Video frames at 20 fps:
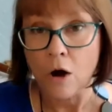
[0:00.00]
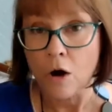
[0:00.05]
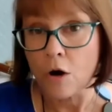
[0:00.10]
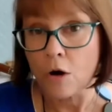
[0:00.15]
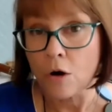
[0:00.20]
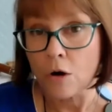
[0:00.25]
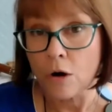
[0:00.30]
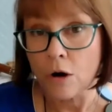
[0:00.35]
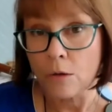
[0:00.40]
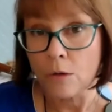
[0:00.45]

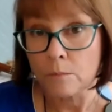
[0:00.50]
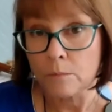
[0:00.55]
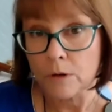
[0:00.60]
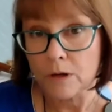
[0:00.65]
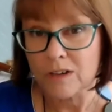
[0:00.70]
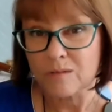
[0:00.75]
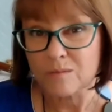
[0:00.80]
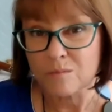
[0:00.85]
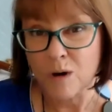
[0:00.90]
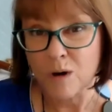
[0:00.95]
on
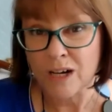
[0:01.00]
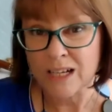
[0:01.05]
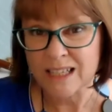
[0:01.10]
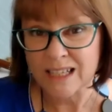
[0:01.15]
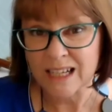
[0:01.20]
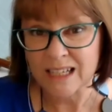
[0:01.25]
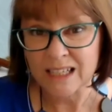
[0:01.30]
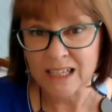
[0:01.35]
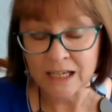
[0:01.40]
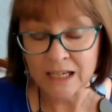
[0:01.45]
my
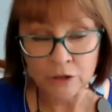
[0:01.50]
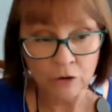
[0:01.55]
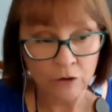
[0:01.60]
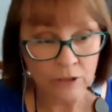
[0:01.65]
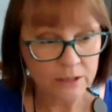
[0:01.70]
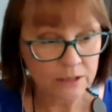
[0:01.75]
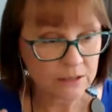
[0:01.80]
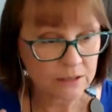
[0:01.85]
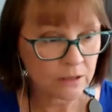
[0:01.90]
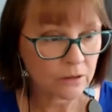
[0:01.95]
Sunday
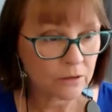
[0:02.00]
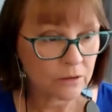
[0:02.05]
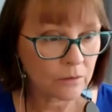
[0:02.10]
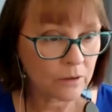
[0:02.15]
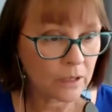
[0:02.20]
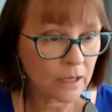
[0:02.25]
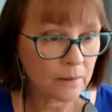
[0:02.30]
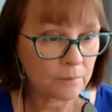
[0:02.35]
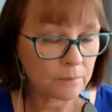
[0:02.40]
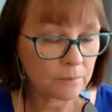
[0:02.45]
night, so
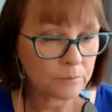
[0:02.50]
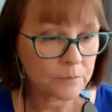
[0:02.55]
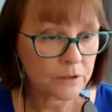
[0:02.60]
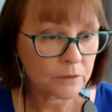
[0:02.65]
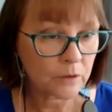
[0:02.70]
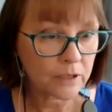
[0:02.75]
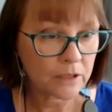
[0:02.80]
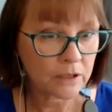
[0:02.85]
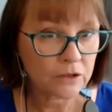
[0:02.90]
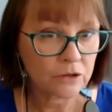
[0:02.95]

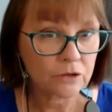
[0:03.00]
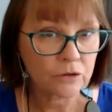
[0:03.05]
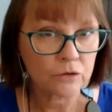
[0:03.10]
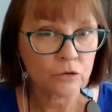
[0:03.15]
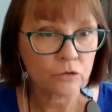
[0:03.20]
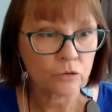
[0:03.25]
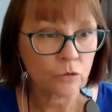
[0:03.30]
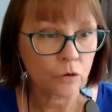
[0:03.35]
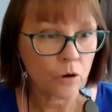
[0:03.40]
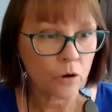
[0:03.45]
so I can do the
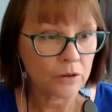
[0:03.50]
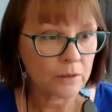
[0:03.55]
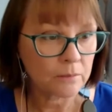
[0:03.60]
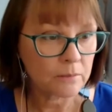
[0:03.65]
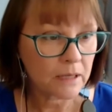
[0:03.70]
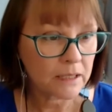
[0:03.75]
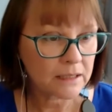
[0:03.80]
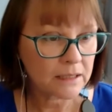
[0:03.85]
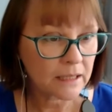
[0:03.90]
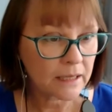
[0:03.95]
draw on the
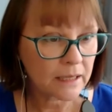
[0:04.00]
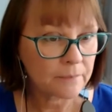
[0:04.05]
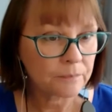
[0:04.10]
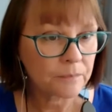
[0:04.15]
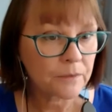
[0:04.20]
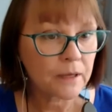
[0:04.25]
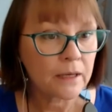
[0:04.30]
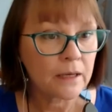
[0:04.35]
Monday.